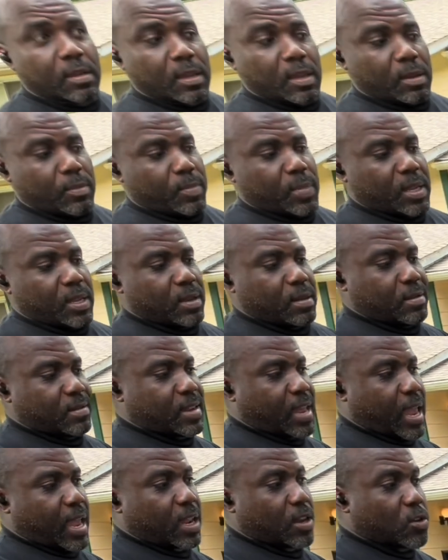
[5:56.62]
it been
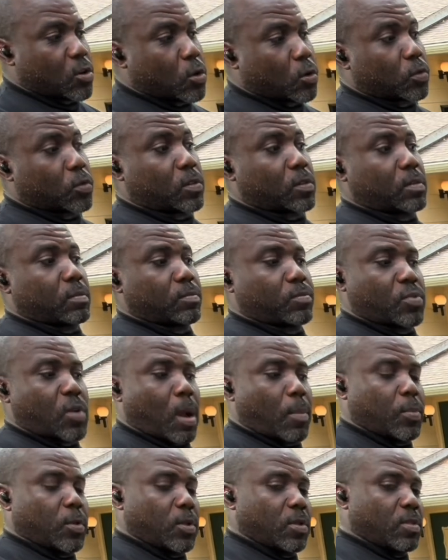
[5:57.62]
diagnosed
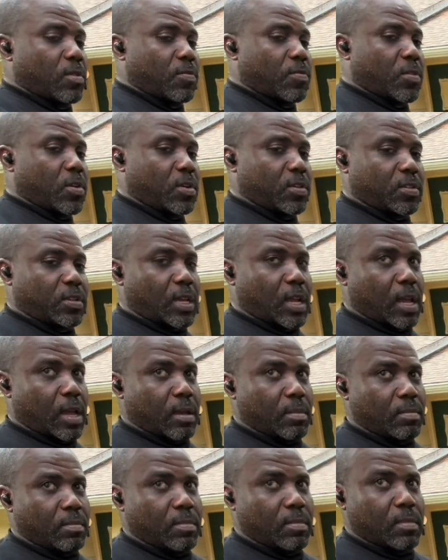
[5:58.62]
properly the first
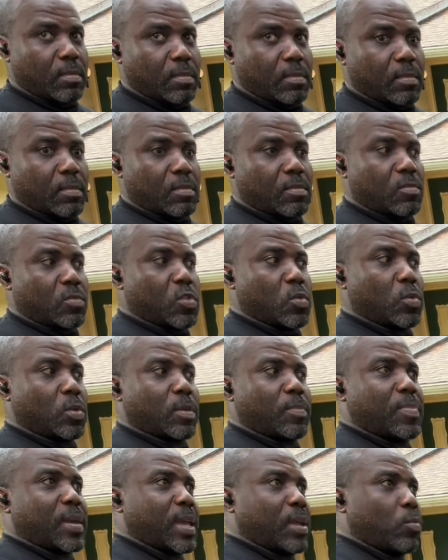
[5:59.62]
time, you would
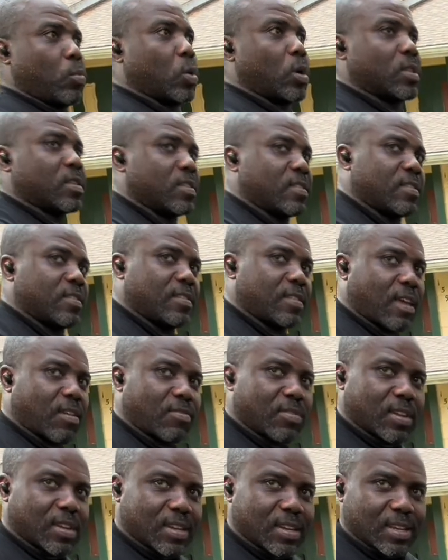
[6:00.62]
have paid
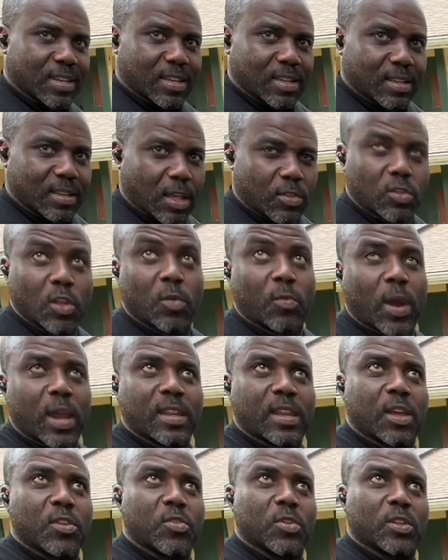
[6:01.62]
$170. No, right
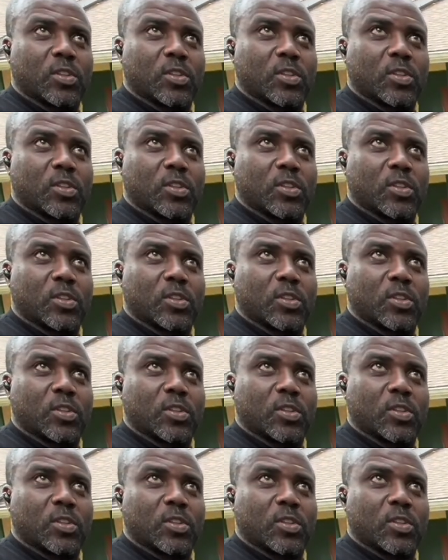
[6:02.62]
now you're at